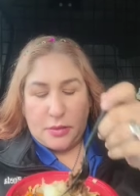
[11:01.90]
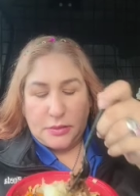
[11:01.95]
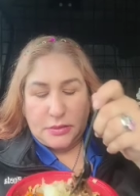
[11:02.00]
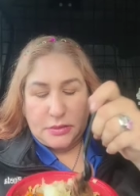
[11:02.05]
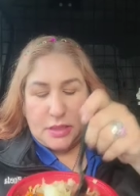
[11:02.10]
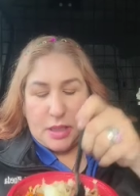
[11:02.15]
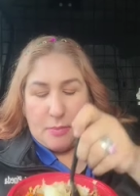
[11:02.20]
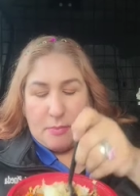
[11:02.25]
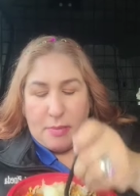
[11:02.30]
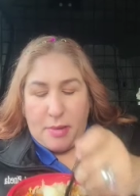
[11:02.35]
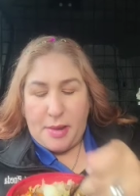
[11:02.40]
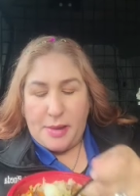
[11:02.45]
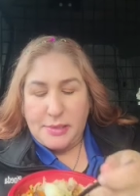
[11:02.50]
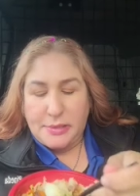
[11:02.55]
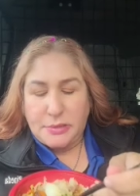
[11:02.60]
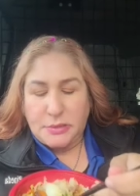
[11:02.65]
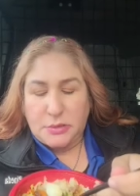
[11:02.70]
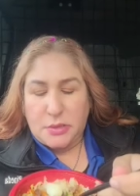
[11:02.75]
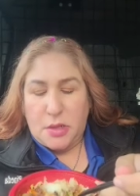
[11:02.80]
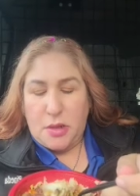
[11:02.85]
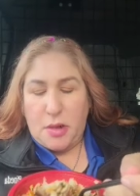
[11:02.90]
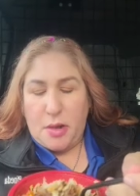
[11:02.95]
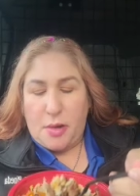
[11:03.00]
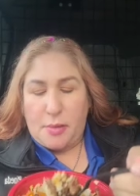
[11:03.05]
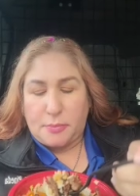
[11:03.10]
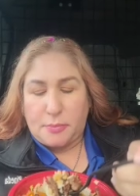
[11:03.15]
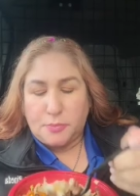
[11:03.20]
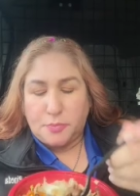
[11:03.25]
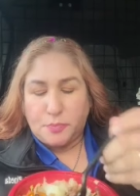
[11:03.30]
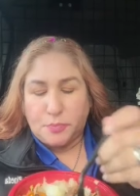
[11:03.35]
I'll stop by and
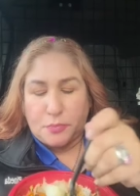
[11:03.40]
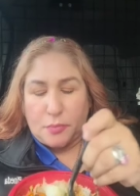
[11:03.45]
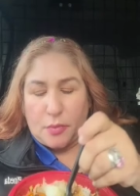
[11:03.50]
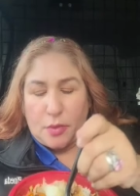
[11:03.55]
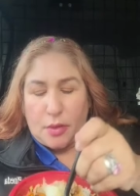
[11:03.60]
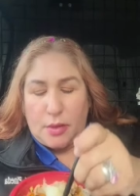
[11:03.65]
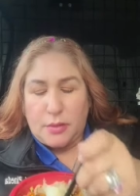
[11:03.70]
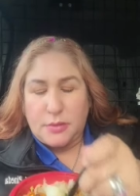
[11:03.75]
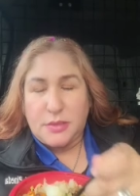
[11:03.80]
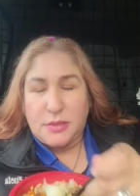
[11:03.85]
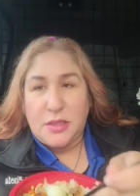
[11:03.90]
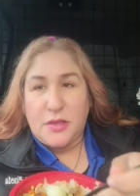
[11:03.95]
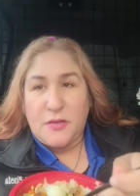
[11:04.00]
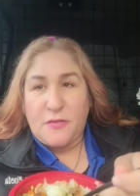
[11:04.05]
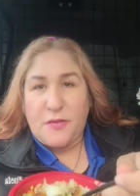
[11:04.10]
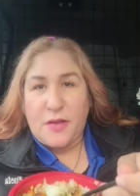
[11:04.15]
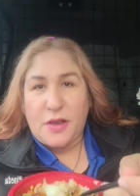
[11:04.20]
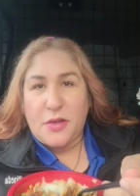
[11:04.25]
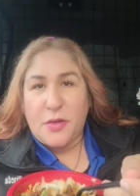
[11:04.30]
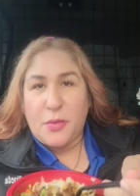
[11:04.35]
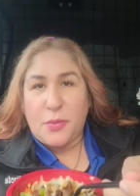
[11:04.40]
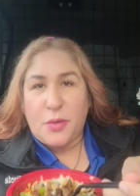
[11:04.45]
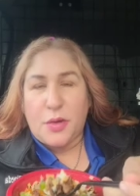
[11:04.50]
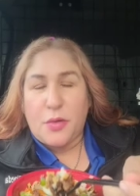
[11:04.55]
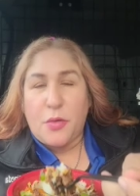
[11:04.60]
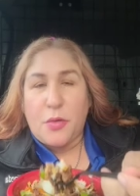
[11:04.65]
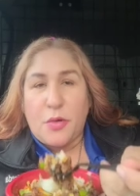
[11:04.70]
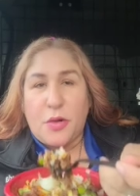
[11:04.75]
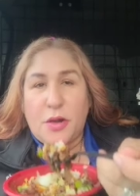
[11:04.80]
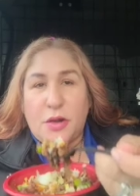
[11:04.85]
um, see if I could
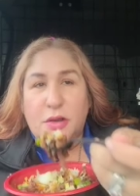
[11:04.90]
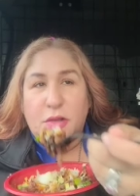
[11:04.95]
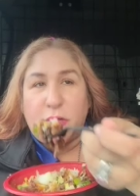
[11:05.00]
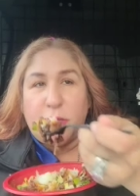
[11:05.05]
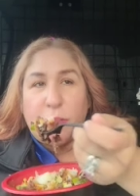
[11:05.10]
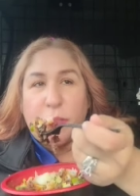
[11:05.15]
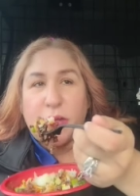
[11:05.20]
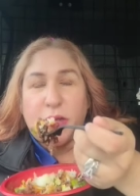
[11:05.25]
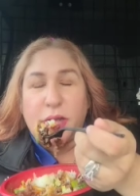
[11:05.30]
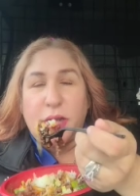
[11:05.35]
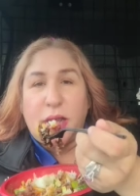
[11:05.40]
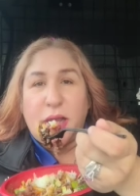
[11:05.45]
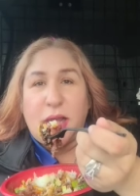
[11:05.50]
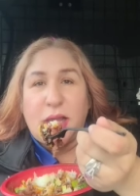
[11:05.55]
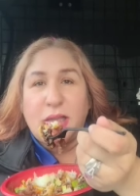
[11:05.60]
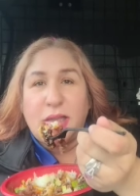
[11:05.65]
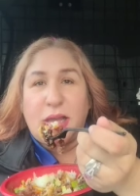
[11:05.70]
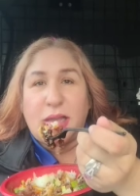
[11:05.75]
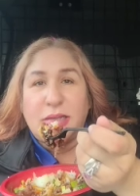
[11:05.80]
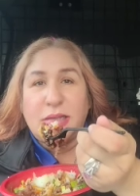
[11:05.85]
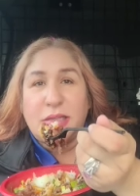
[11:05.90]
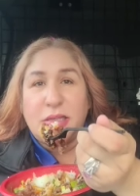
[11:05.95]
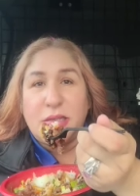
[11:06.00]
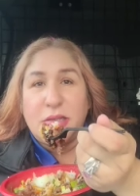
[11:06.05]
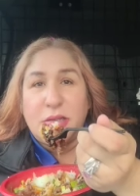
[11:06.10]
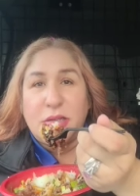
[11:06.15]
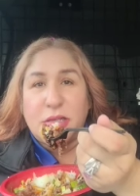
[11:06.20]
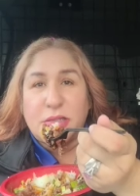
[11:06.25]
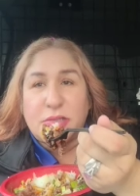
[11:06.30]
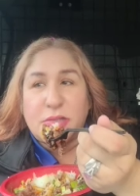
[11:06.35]
record a little bit. I, I
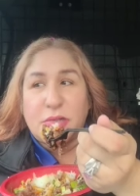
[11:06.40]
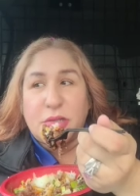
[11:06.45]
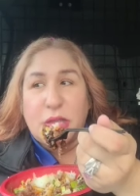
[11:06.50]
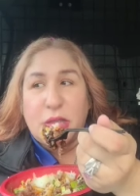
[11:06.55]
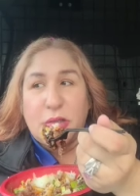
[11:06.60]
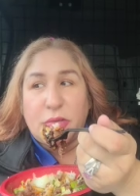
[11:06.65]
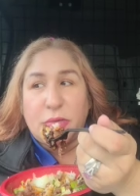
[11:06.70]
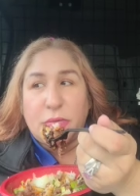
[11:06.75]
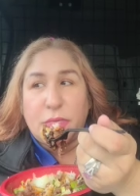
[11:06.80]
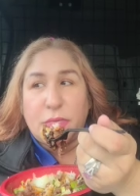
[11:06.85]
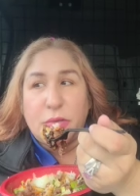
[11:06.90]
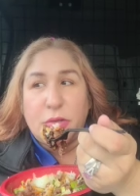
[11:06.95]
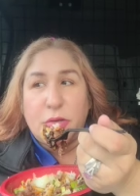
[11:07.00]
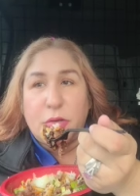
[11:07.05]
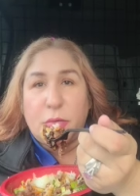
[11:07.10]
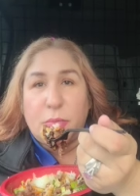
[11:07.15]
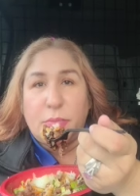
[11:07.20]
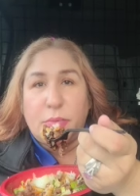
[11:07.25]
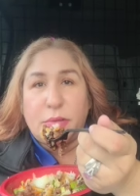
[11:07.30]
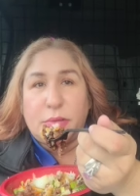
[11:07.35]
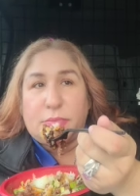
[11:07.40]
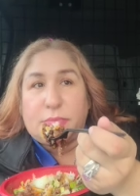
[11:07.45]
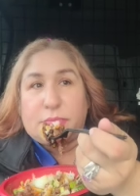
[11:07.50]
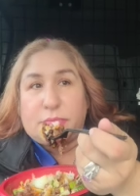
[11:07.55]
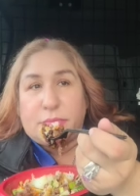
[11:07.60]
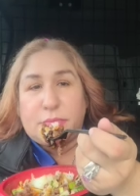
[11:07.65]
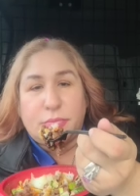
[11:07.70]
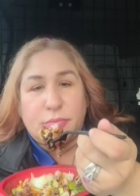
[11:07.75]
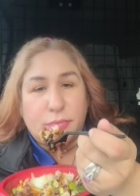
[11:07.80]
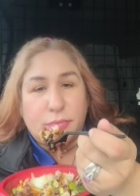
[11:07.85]
did yesterday on the video, but
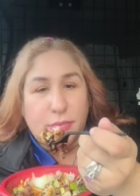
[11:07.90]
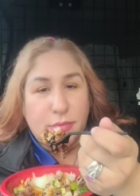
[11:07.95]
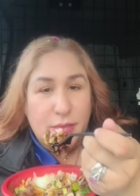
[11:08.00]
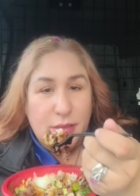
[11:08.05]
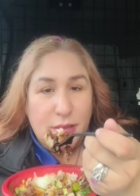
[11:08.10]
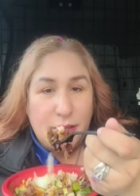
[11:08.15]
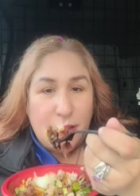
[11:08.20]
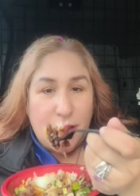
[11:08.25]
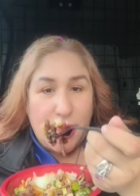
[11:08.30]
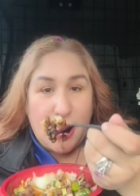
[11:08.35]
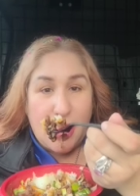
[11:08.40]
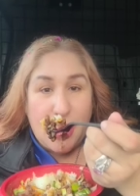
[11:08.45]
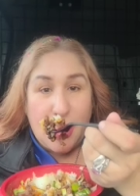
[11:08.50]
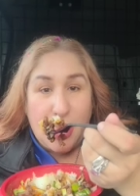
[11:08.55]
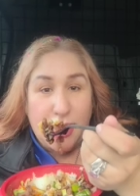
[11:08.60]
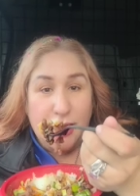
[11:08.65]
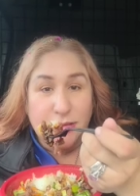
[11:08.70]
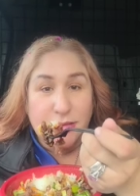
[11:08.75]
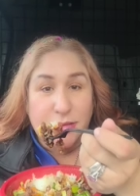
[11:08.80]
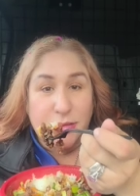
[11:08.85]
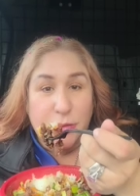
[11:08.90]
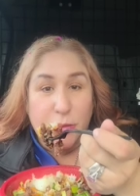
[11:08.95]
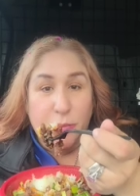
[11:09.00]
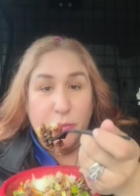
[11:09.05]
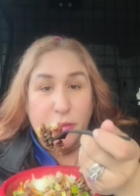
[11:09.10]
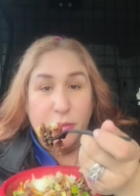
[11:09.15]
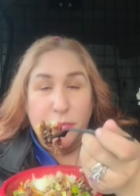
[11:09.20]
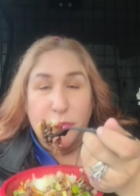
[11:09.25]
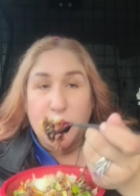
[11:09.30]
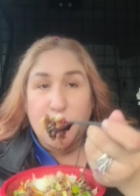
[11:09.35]
I
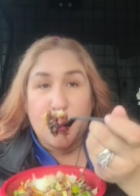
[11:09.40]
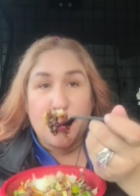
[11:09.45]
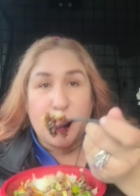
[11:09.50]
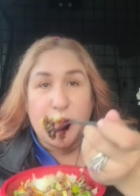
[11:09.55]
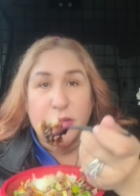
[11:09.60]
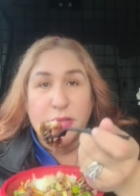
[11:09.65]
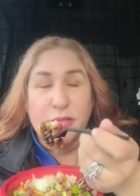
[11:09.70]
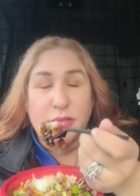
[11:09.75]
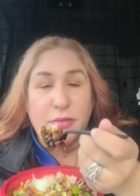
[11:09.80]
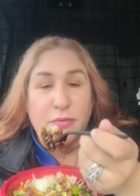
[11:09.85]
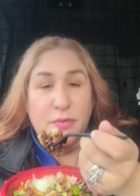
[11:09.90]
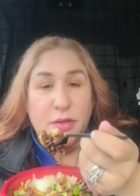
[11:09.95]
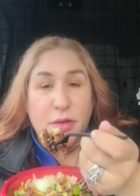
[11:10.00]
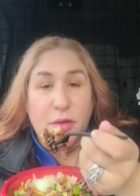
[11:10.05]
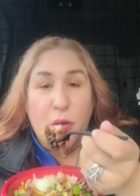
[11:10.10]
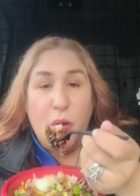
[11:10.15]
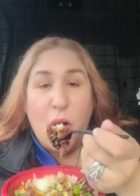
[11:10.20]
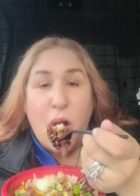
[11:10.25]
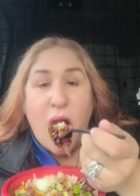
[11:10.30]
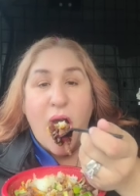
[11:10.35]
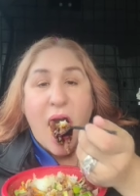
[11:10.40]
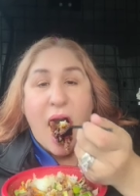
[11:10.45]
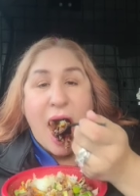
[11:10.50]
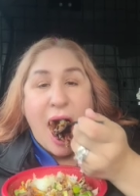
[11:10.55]
stupid me erased the video.